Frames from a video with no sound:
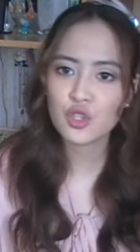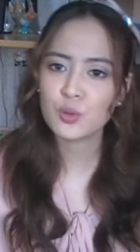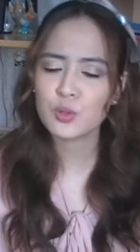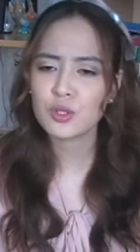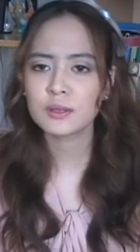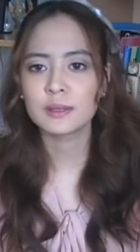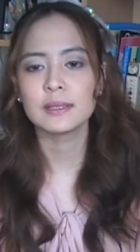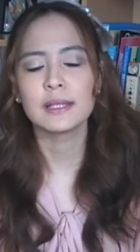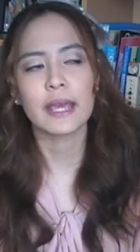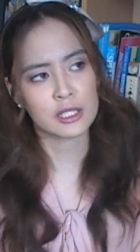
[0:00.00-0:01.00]
due to
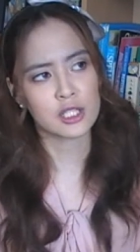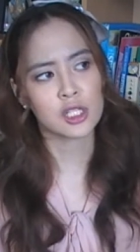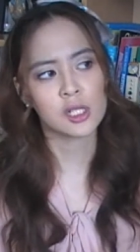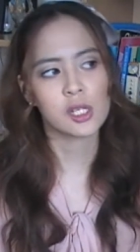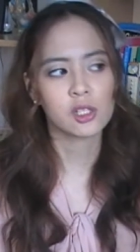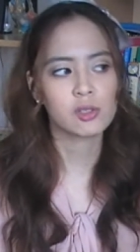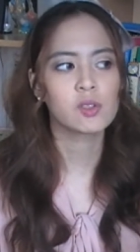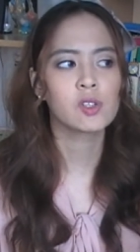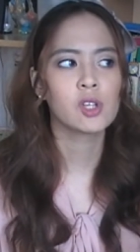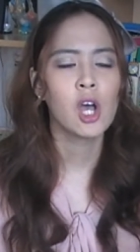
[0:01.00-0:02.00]

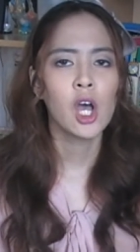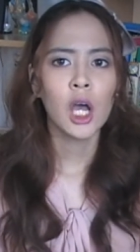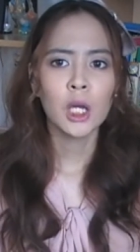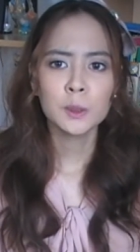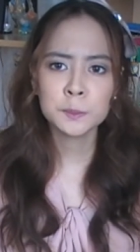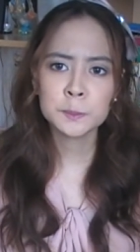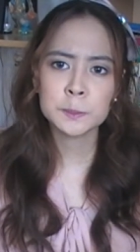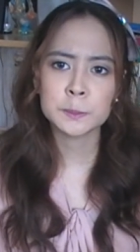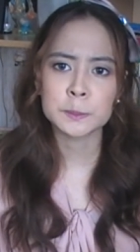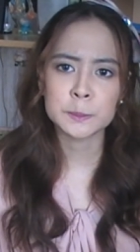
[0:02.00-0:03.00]
laziness?
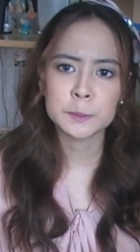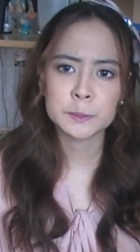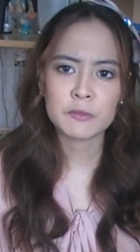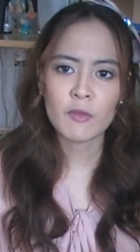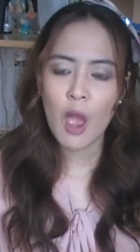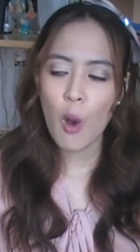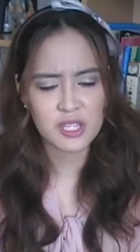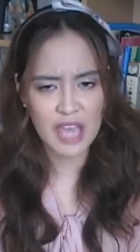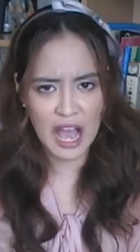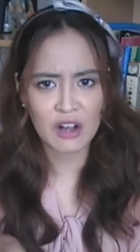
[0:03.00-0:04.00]
Hmm.
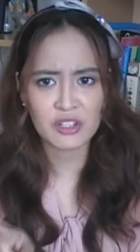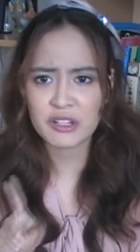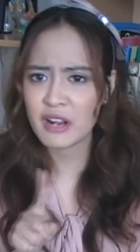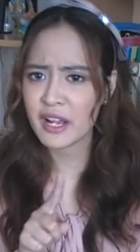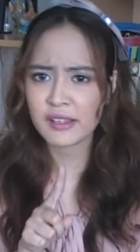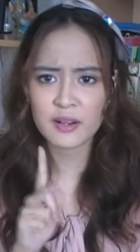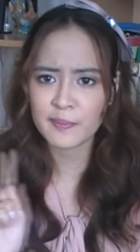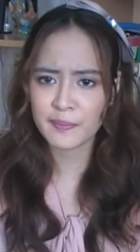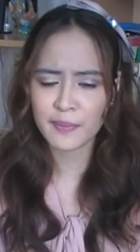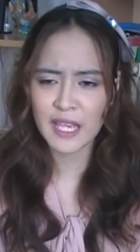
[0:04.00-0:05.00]
Yeah, on a regular
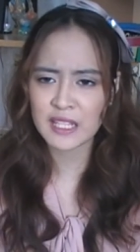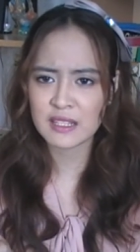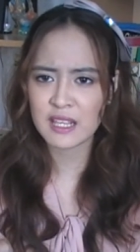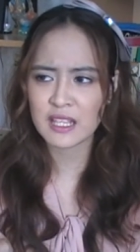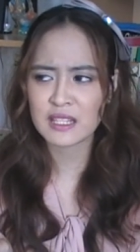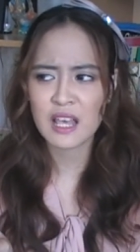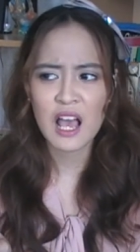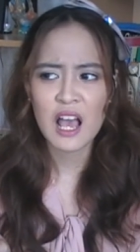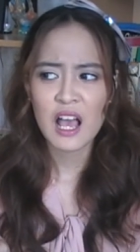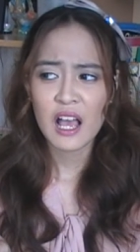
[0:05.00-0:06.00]
basis,
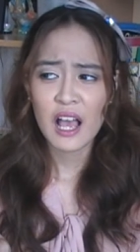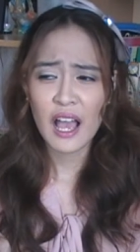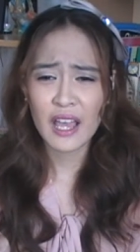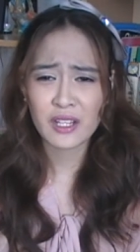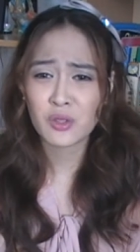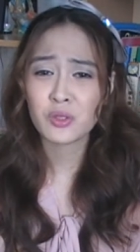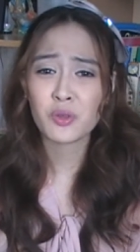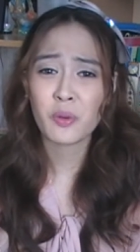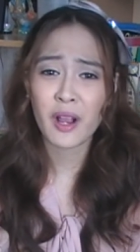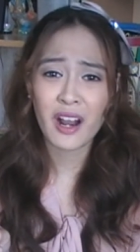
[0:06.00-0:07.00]
I
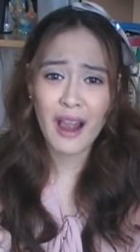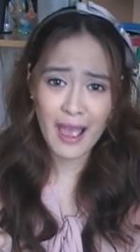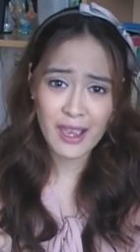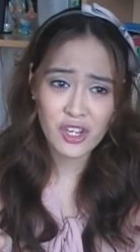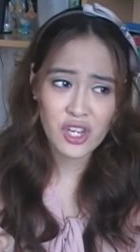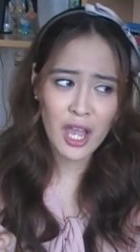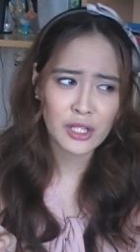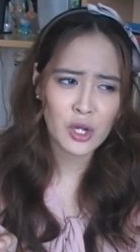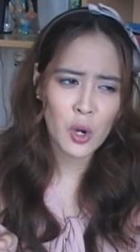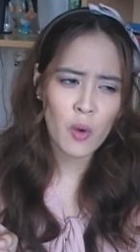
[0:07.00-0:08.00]
don't wear
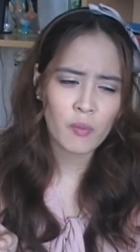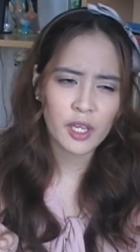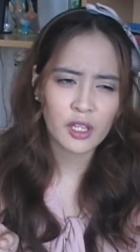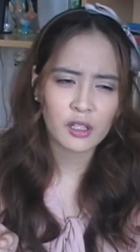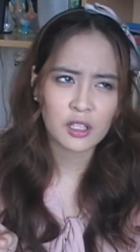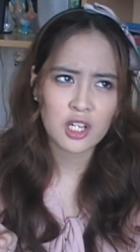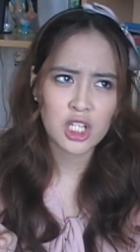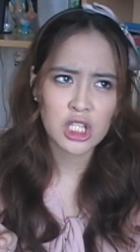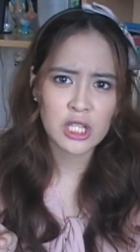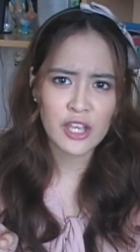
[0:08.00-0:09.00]
eyeshadow
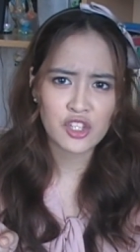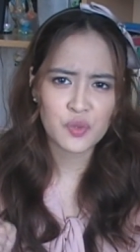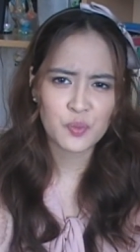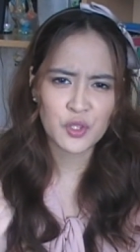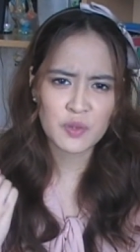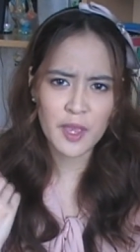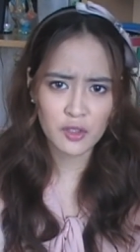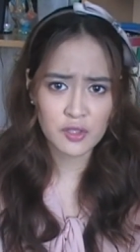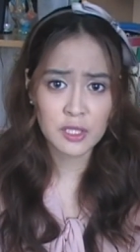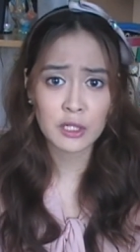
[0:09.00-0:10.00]
because I just put on my
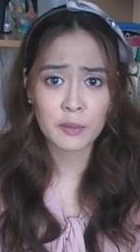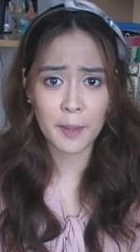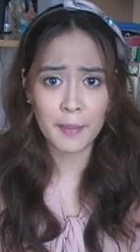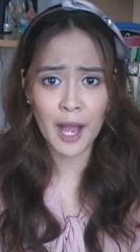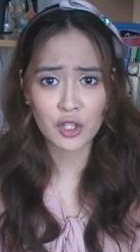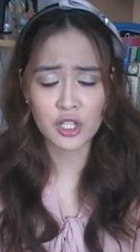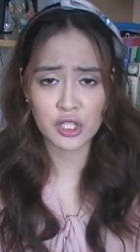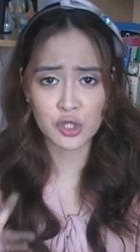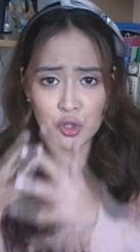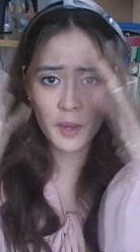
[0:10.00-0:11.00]
concealer, my powder,
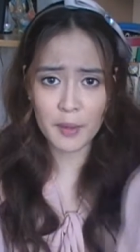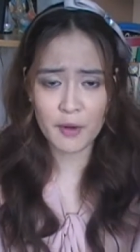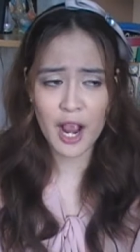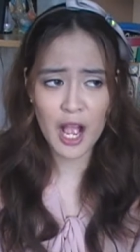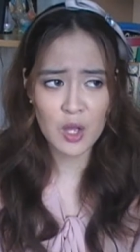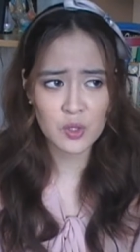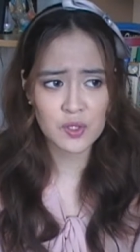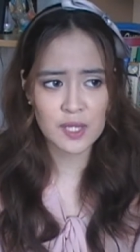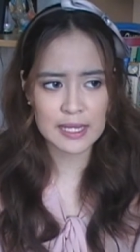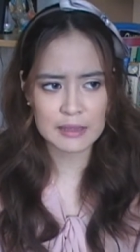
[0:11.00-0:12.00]
and do my
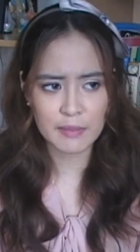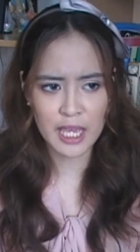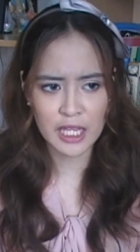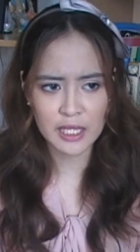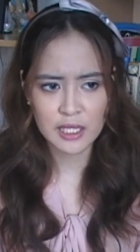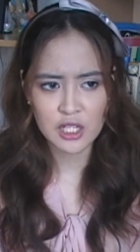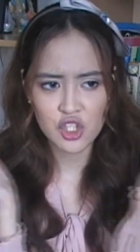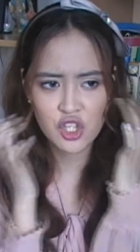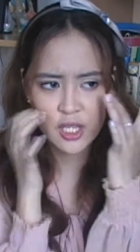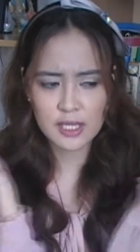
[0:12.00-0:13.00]
brows, and then my
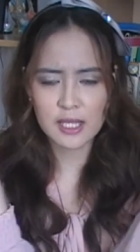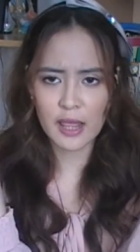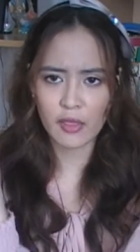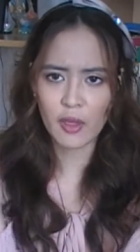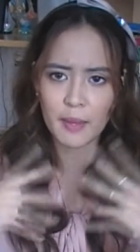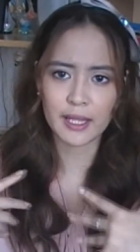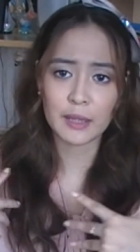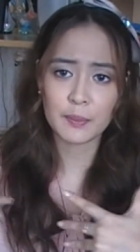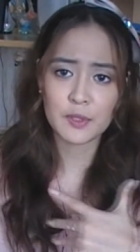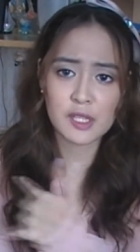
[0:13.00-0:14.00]
cheeks, and then my
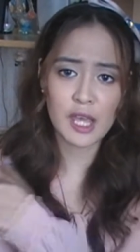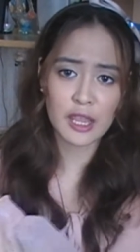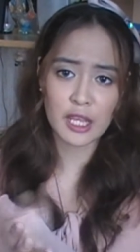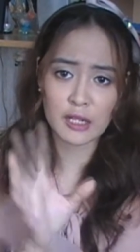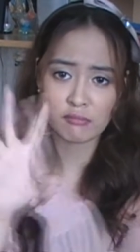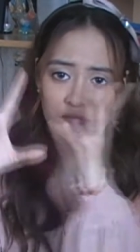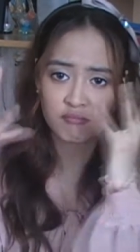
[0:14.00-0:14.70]
lips, and then